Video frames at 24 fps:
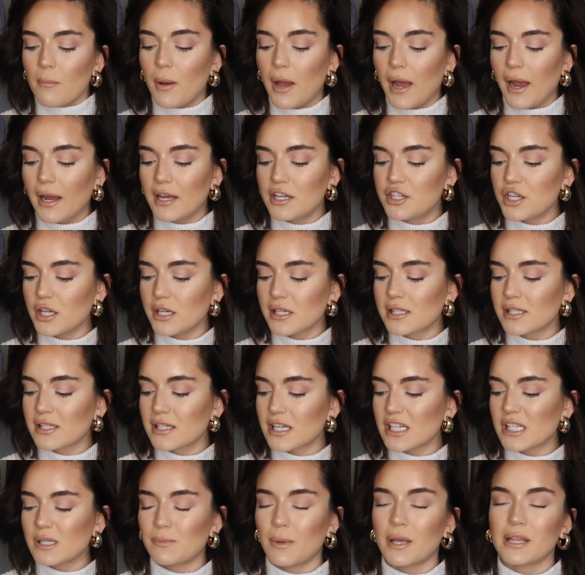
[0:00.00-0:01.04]
but I
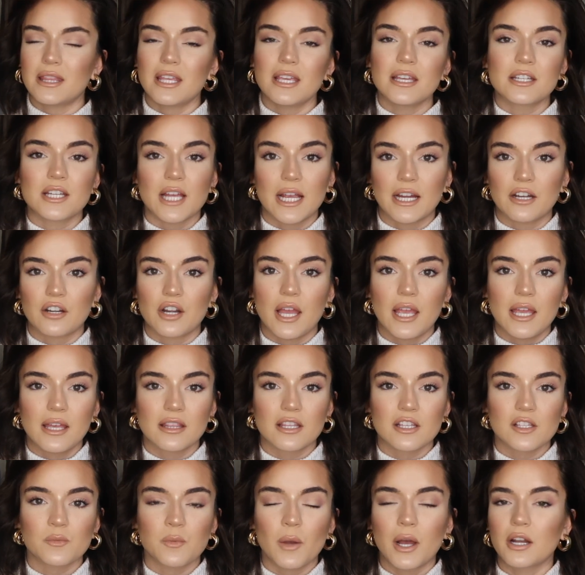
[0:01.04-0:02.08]
just spent the entire night in
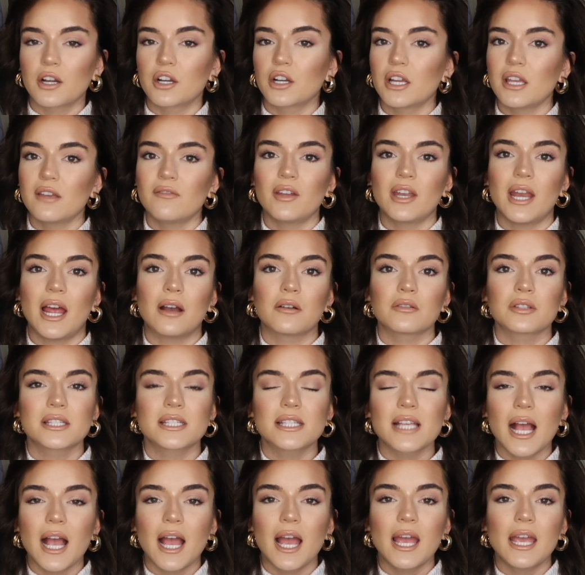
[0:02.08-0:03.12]
the sweater, even
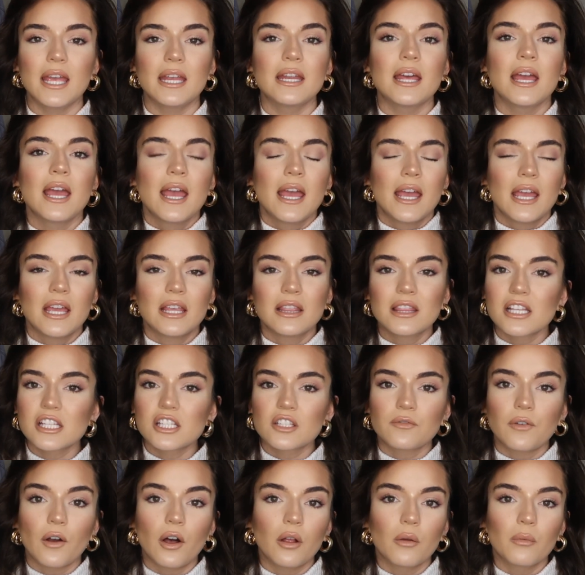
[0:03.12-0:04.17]
outside in
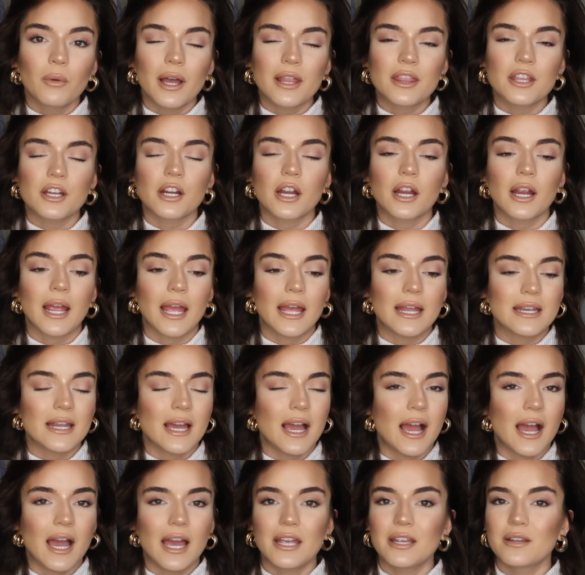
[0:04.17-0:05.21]
this fall weather, and
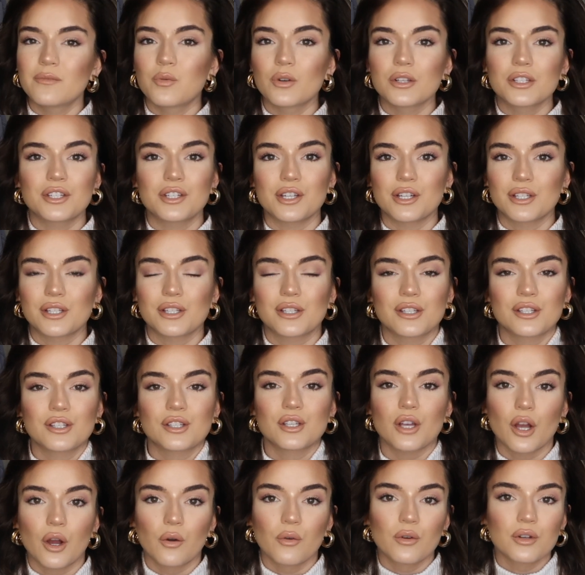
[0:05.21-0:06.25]
I was just
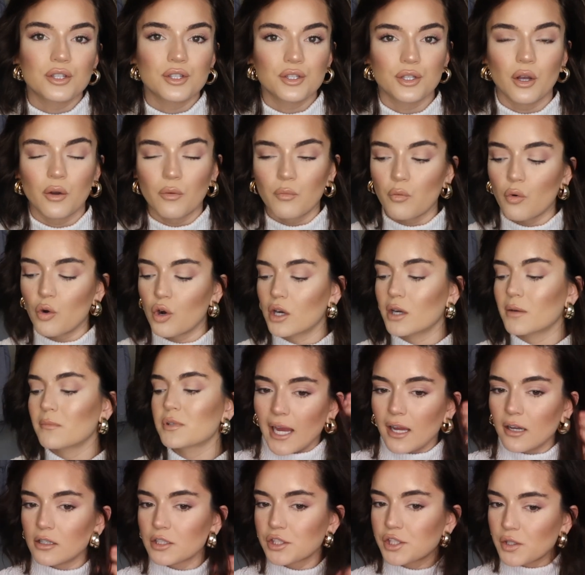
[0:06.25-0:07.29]
so warm.
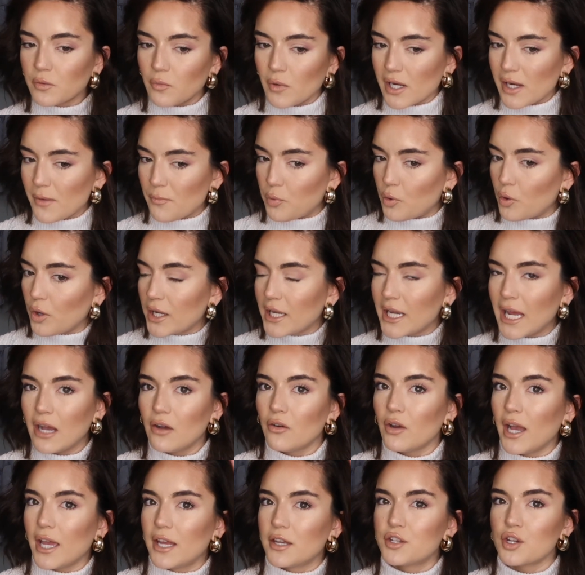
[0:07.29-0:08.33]
I also want to point
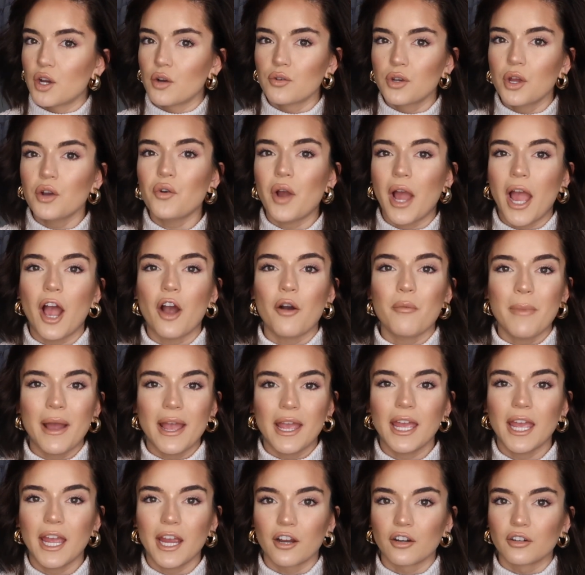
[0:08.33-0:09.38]
out, I don't know how my
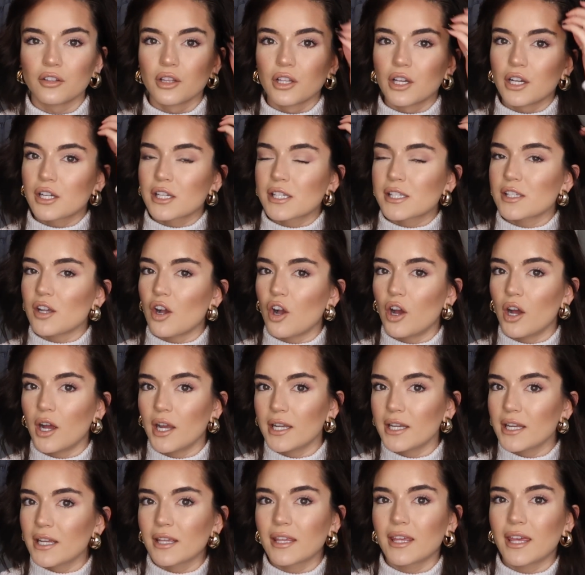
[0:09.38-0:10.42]
hair looks
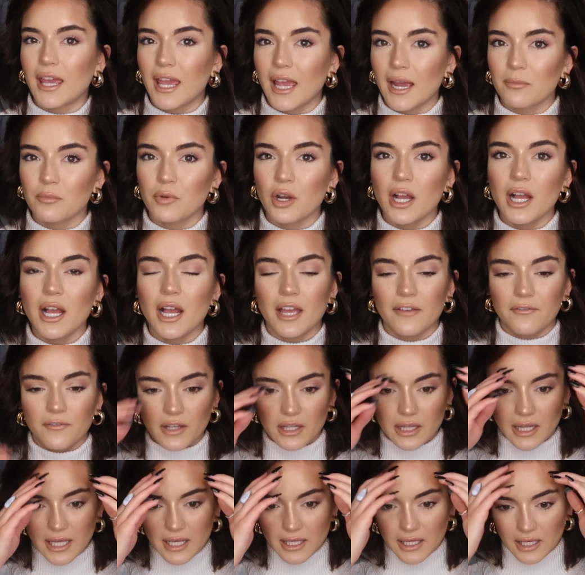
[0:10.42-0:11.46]
on camera. I
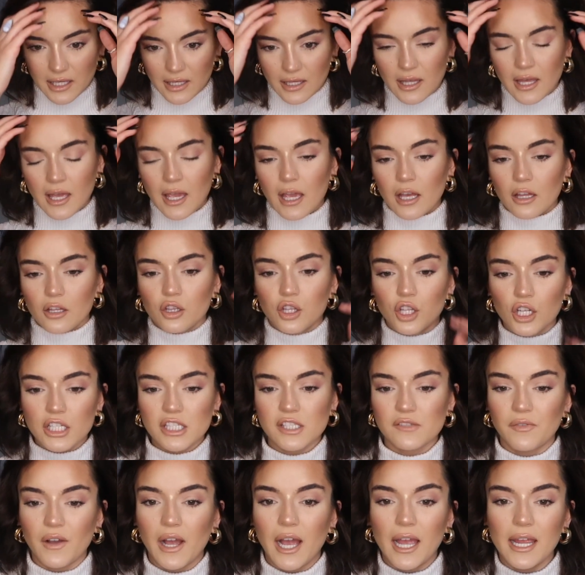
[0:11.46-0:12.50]
feel like it looks
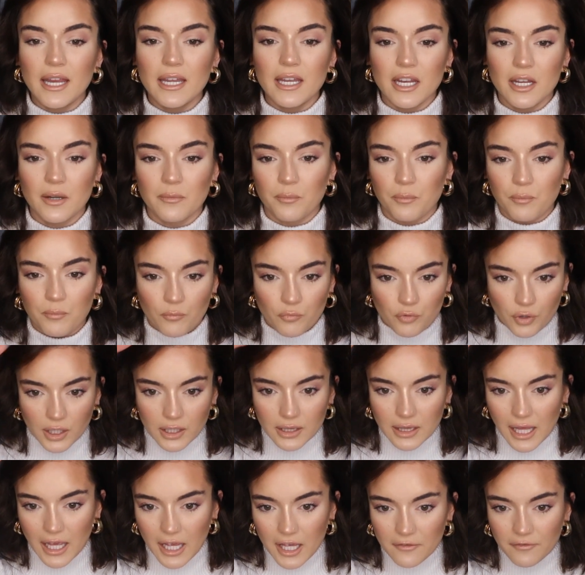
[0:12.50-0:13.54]
fine in
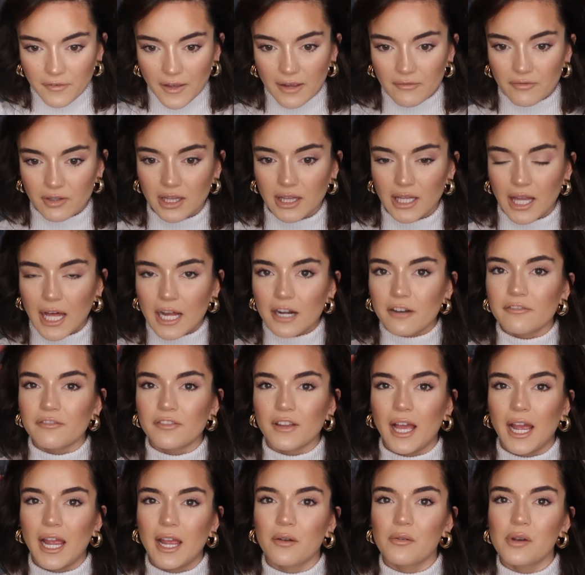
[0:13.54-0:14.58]
real life. I have a lot of
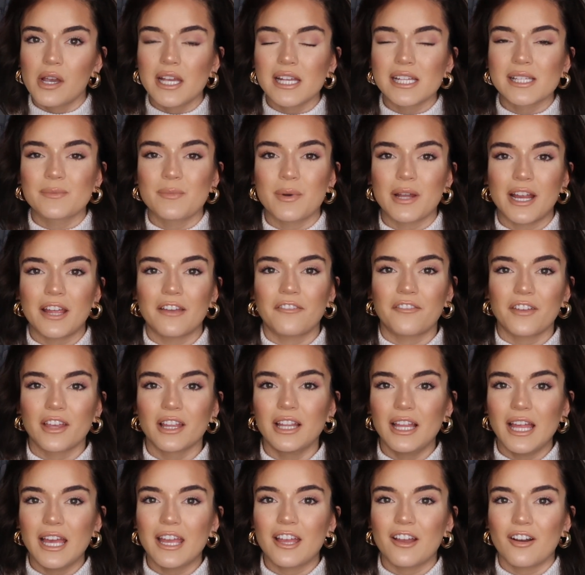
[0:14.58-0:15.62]
flyaways, but I
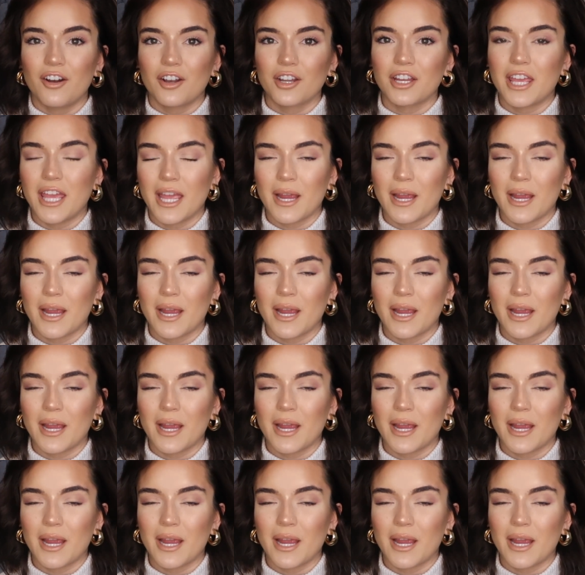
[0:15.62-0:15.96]
feel like on